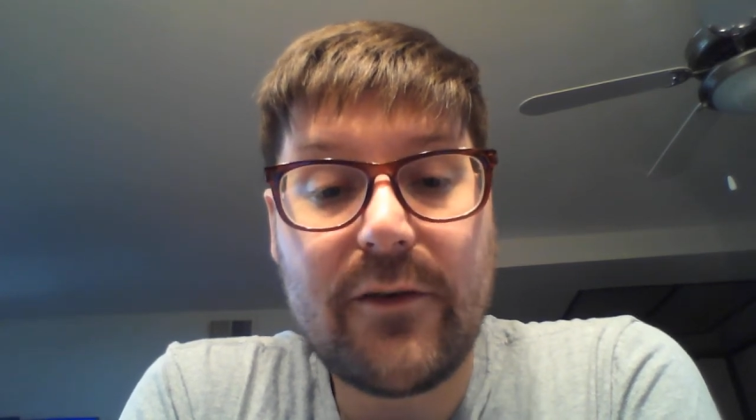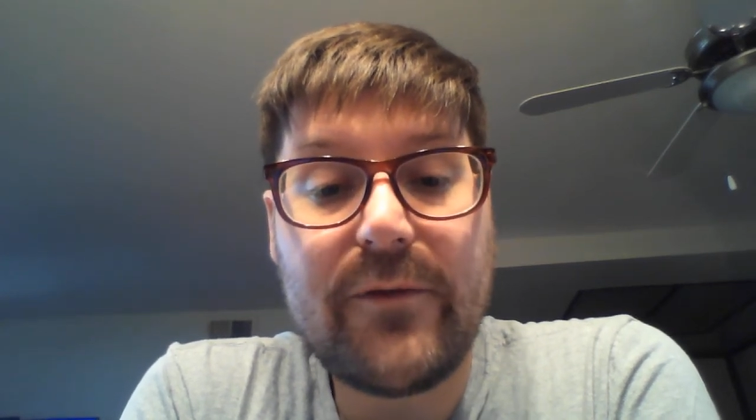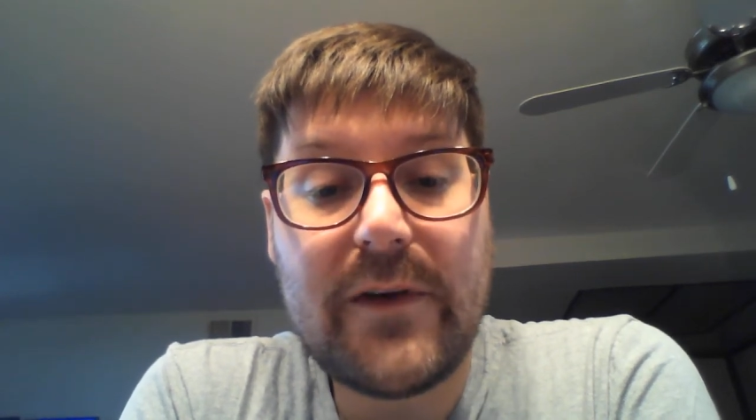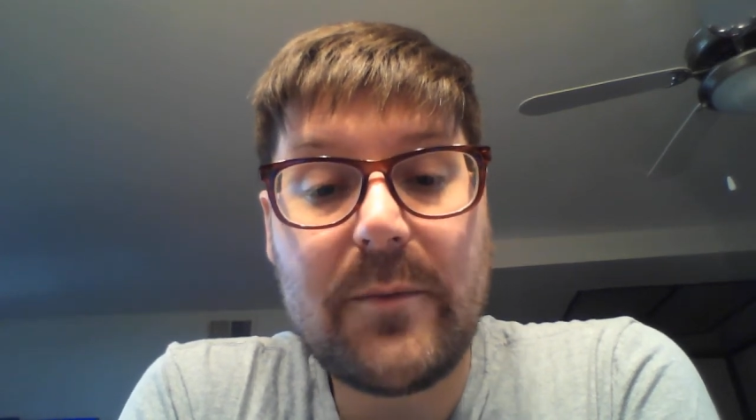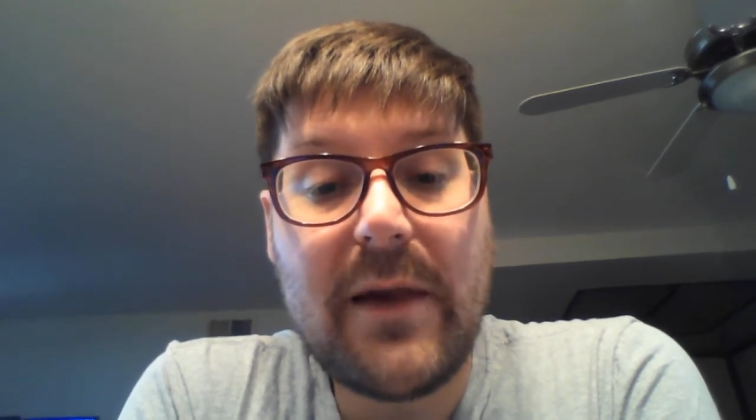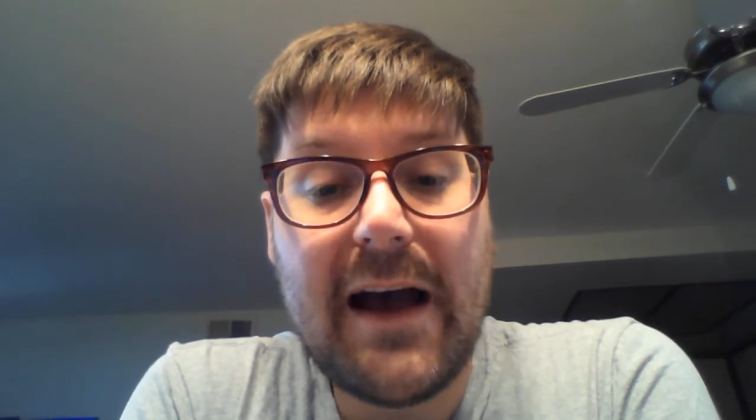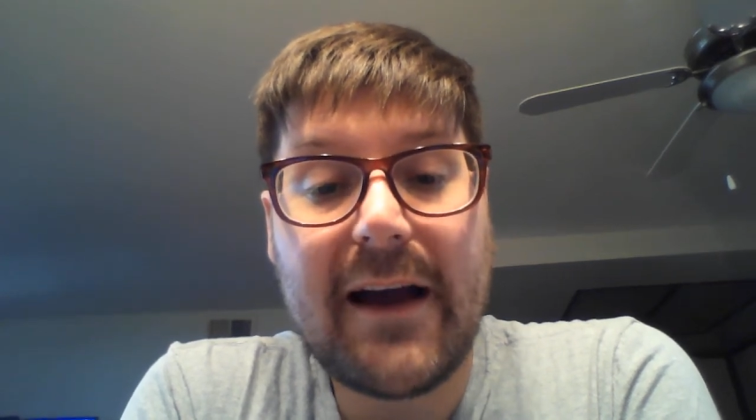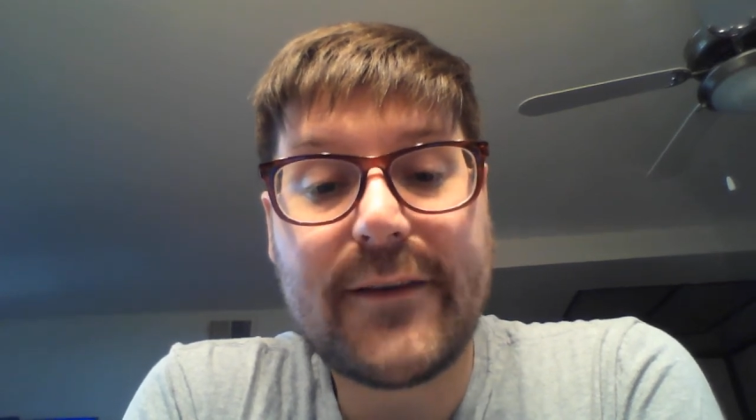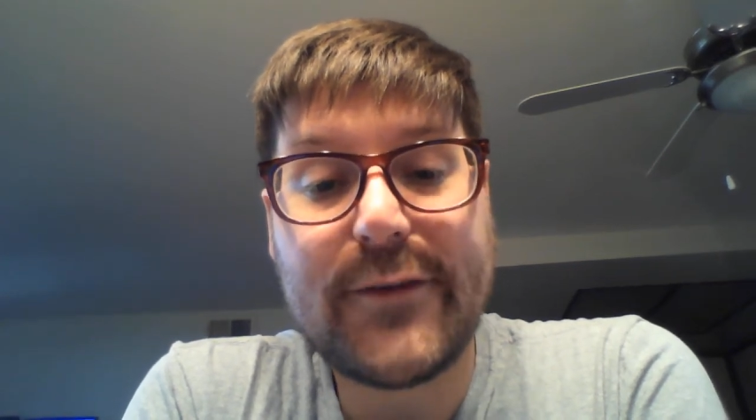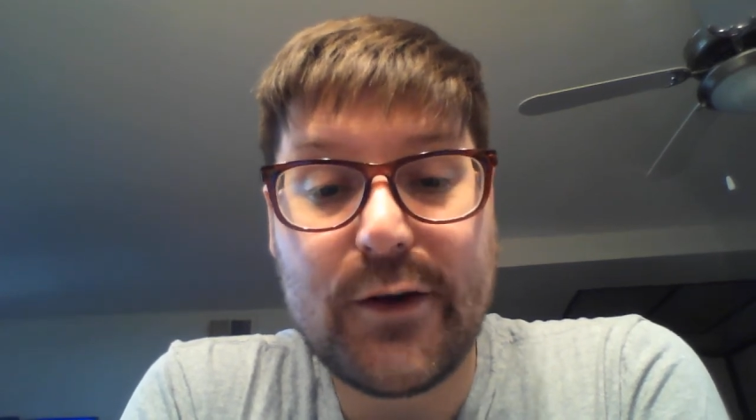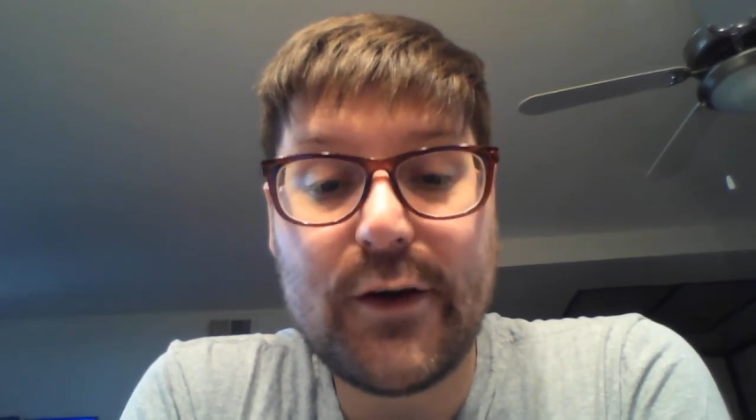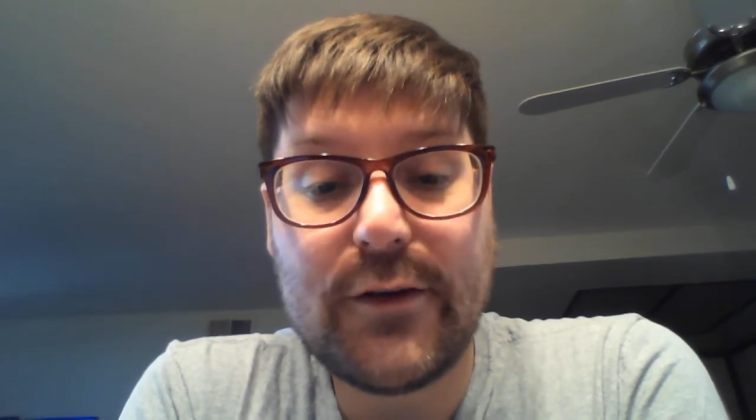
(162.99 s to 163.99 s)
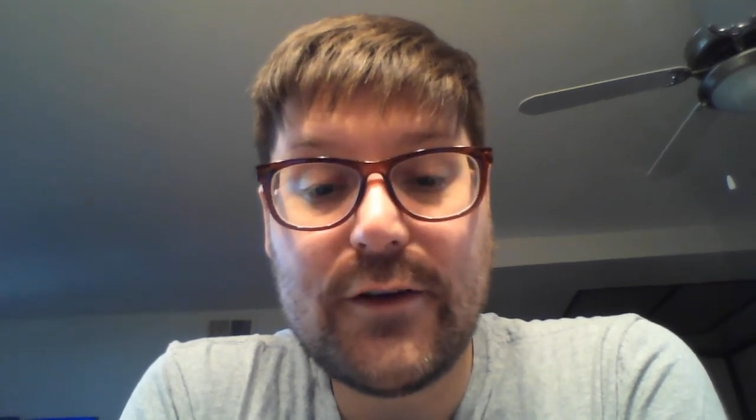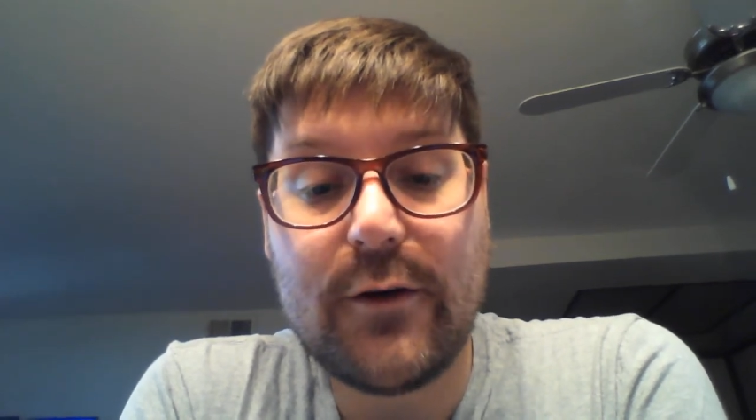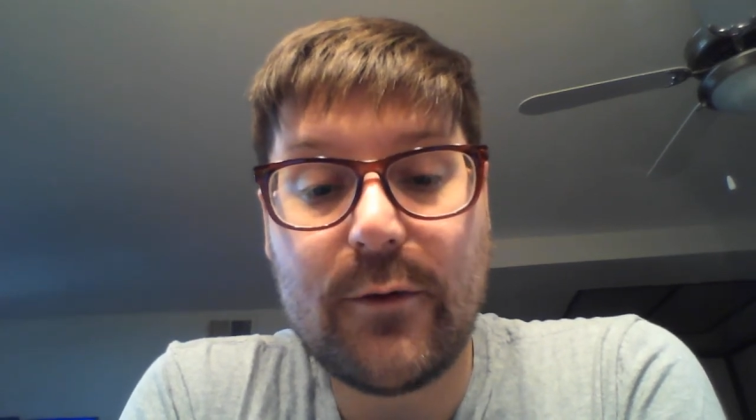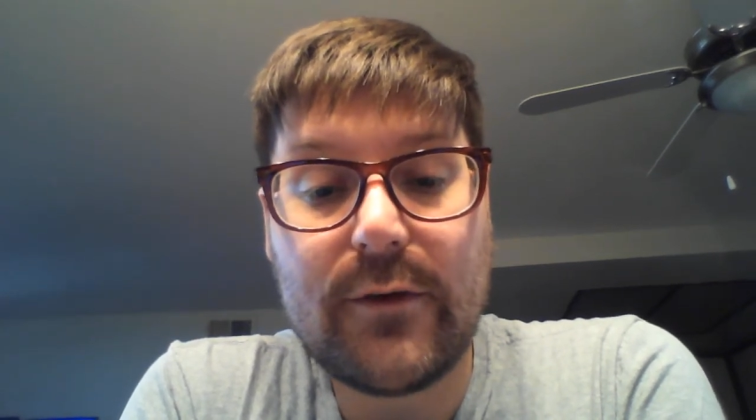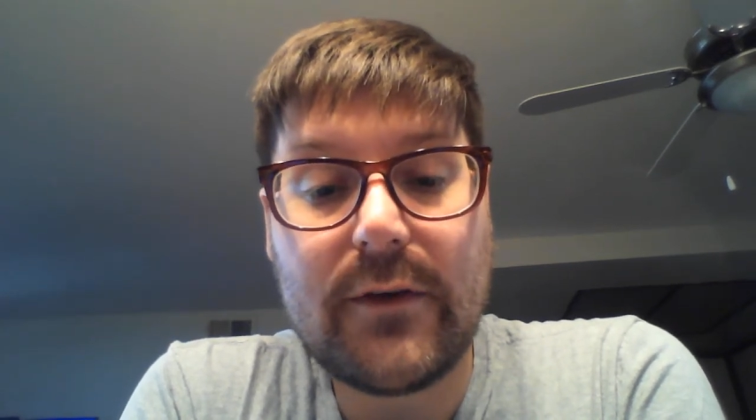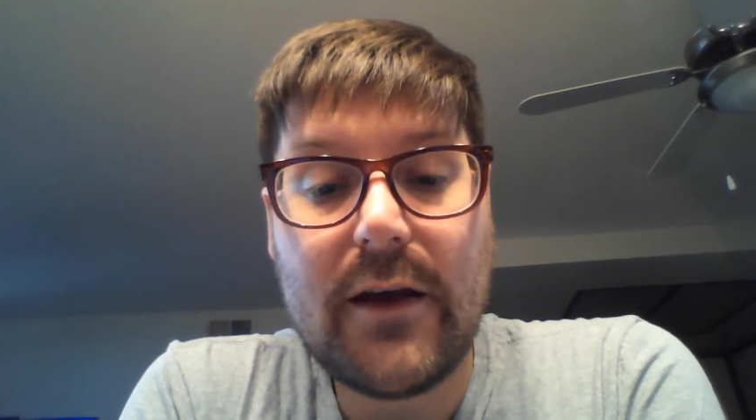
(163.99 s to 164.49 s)
and feedback to good
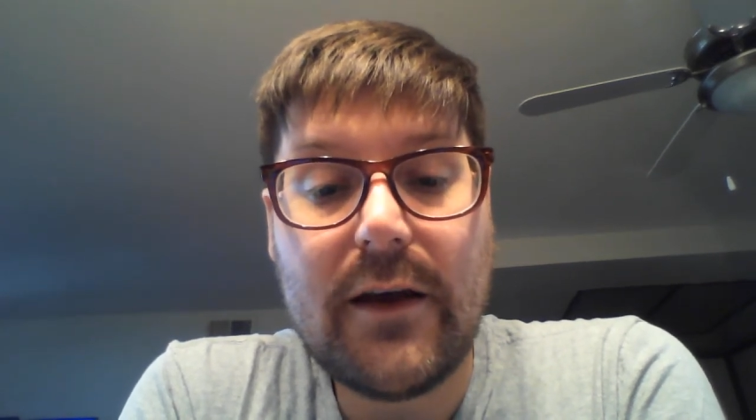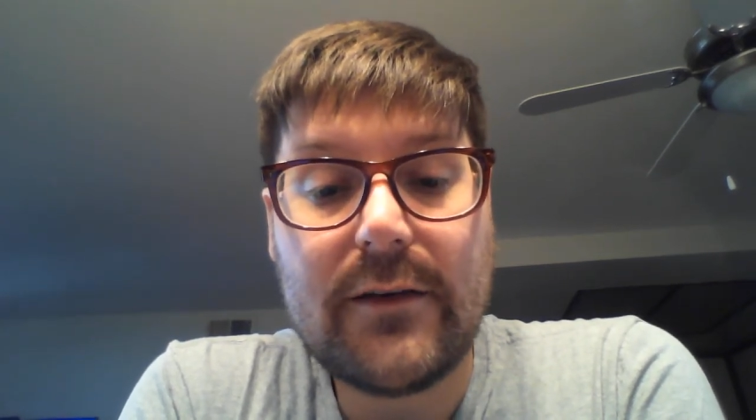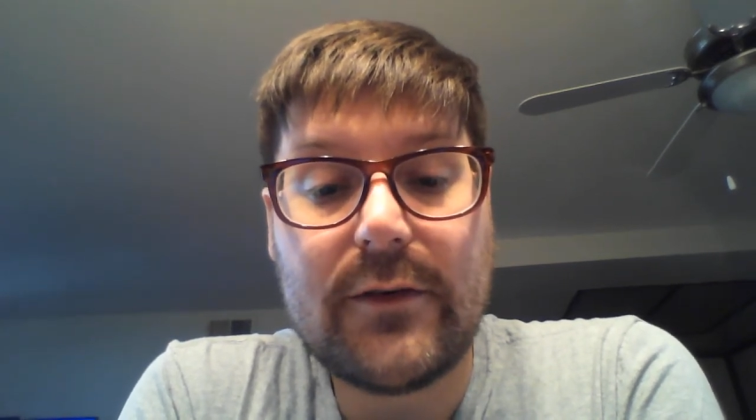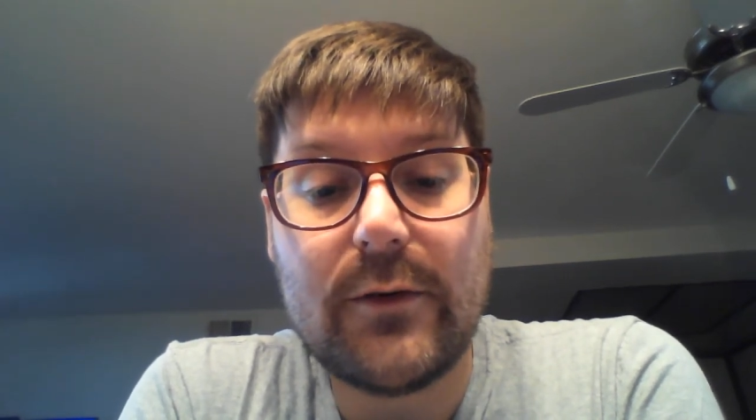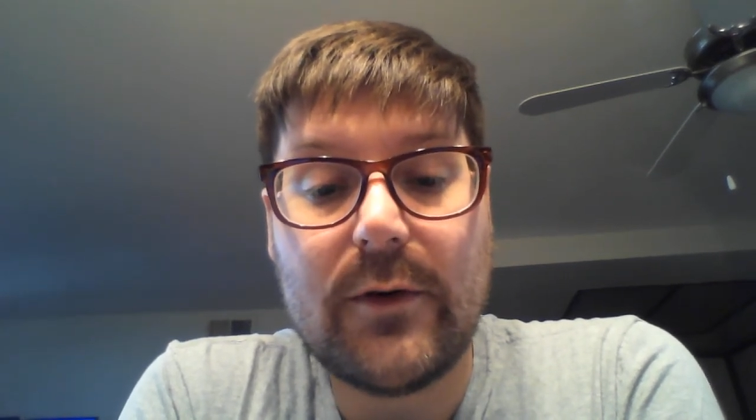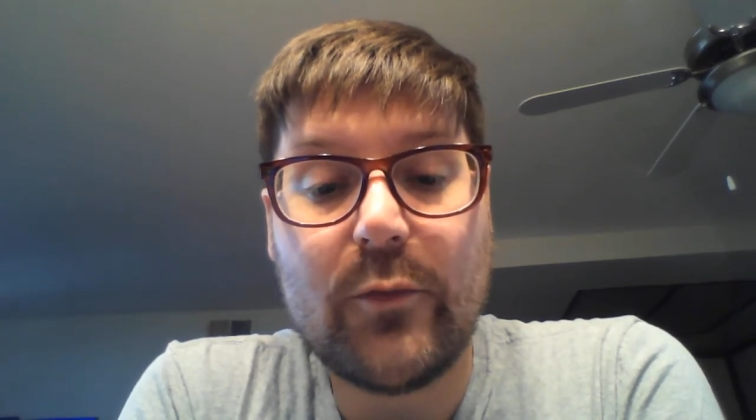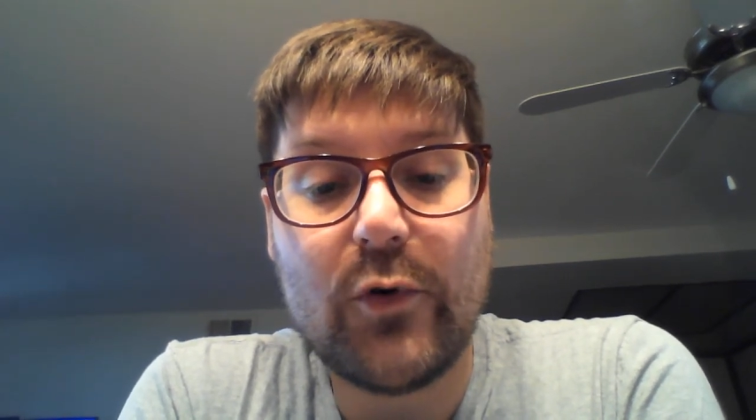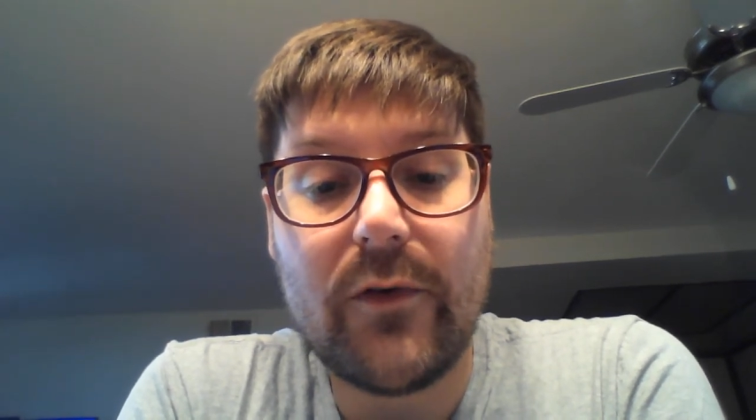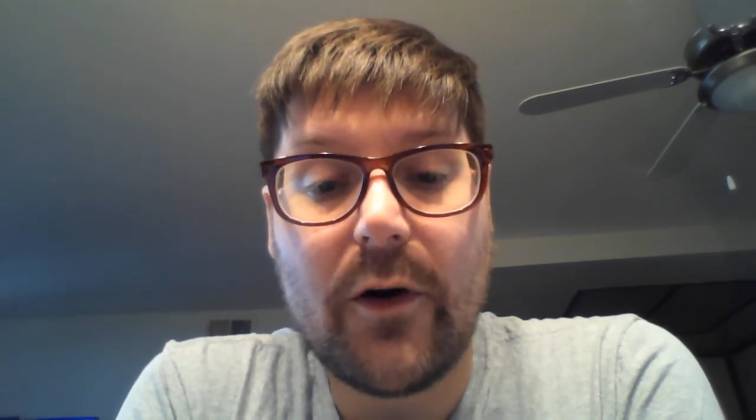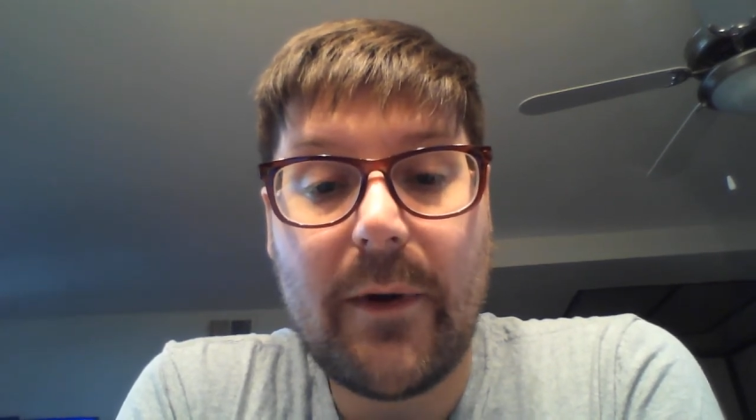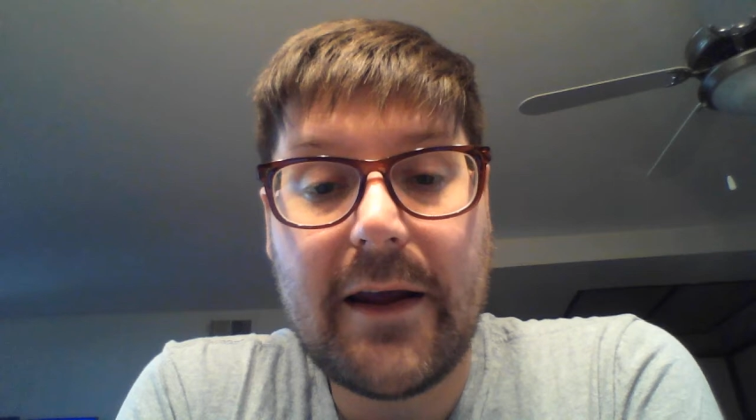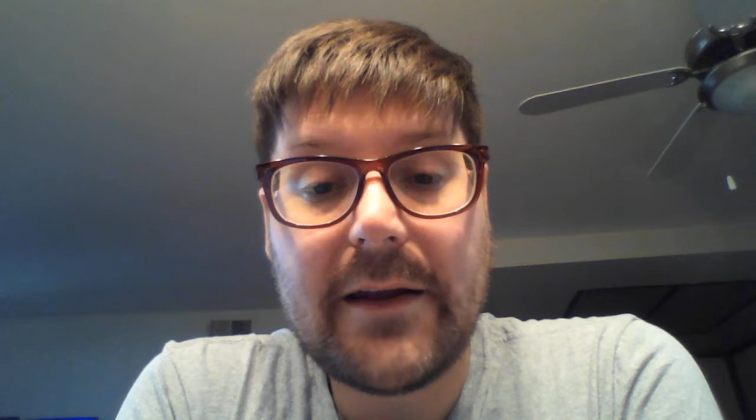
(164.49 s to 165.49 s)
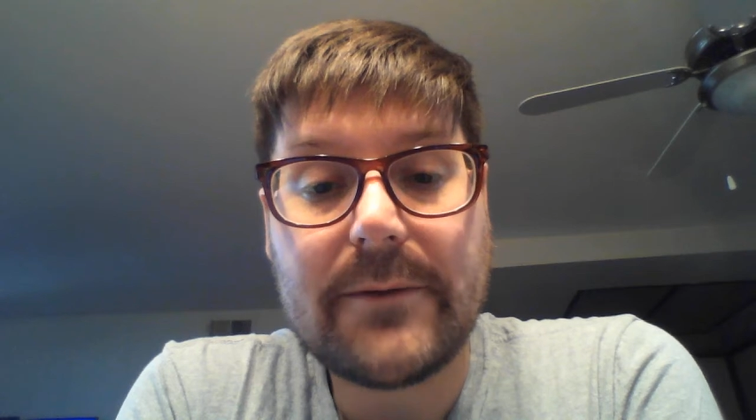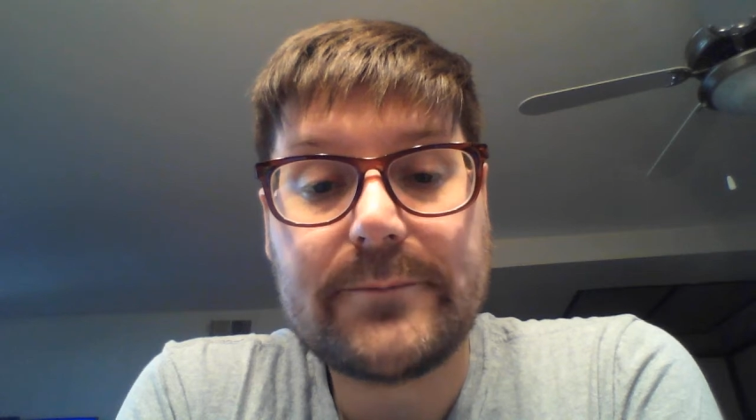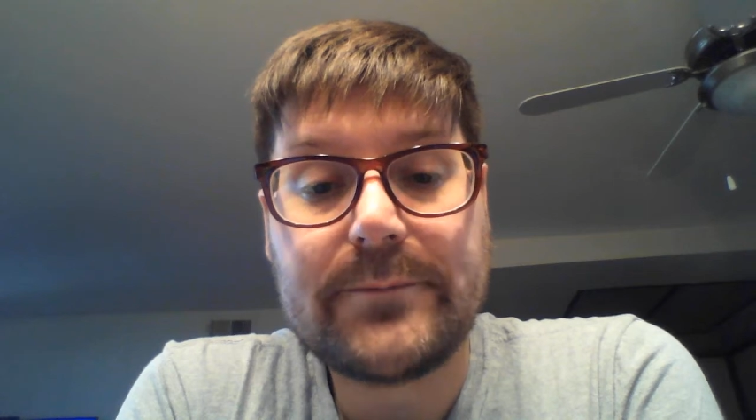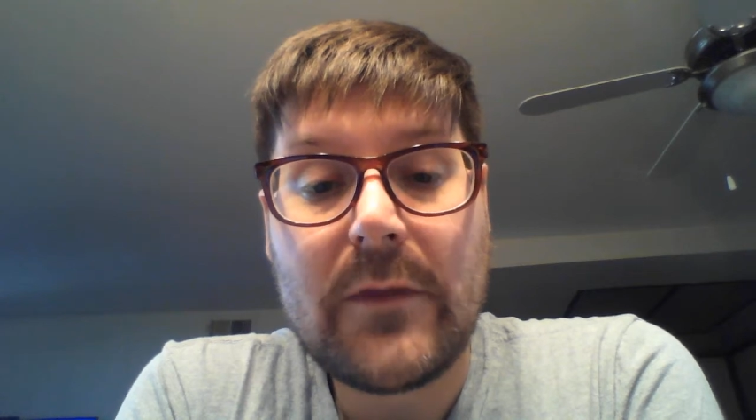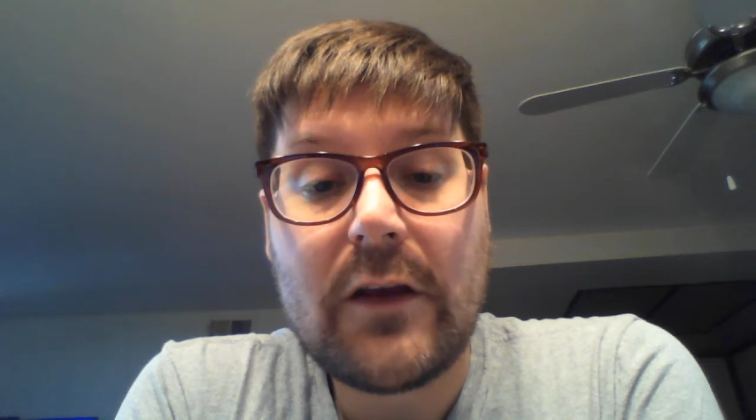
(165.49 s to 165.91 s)
use to improve our writing.